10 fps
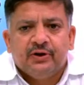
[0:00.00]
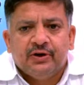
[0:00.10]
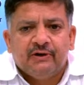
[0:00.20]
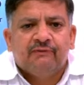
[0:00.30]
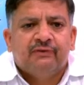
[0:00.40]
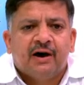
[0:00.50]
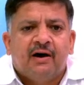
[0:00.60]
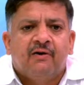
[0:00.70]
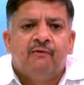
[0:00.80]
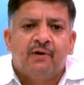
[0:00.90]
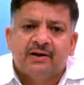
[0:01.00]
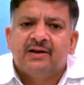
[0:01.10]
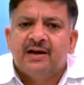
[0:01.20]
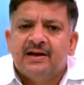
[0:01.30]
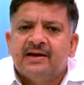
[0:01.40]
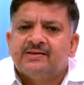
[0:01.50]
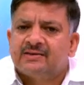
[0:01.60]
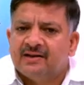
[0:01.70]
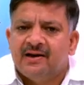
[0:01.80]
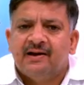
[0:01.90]
If the working area is
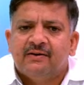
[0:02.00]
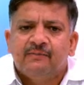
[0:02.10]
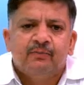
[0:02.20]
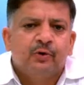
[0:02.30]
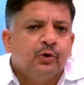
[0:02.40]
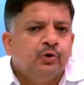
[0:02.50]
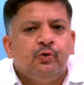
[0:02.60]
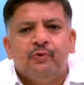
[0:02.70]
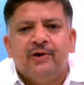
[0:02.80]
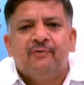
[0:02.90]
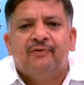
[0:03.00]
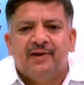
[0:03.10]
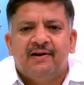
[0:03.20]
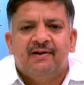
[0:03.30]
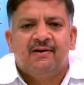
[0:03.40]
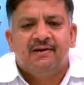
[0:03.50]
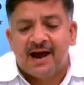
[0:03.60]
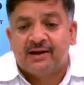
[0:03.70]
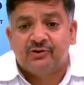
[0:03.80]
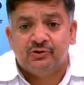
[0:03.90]
clean, you will feel
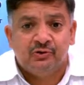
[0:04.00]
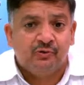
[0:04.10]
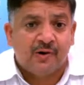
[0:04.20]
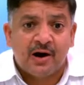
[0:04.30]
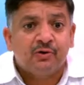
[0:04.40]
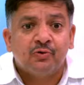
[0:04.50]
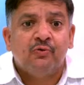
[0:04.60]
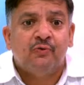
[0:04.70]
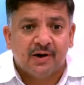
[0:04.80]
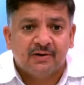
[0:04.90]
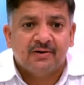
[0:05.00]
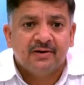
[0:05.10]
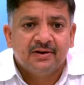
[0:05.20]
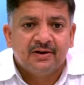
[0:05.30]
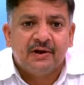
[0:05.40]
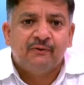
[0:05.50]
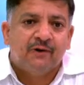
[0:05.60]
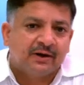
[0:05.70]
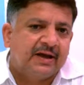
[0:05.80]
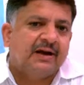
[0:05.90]
like you want to work. If
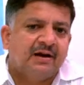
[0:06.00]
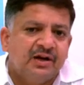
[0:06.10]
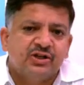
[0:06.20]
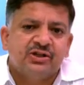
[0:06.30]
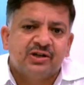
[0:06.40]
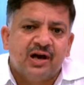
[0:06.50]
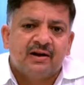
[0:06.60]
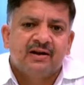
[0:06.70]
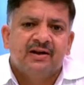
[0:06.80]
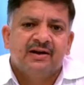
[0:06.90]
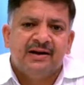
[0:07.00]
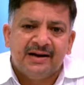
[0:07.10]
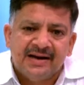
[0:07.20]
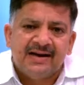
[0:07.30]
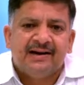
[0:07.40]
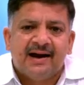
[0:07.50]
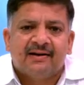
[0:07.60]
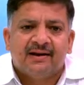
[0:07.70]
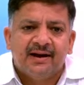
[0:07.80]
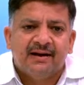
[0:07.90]
working conditions are neat
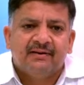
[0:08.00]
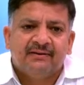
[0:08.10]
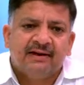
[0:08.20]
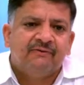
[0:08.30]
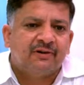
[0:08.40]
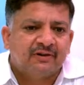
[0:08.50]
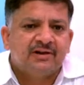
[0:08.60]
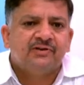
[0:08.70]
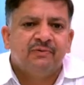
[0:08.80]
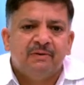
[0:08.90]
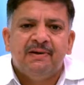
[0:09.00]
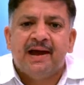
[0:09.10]
and clean, then workers will be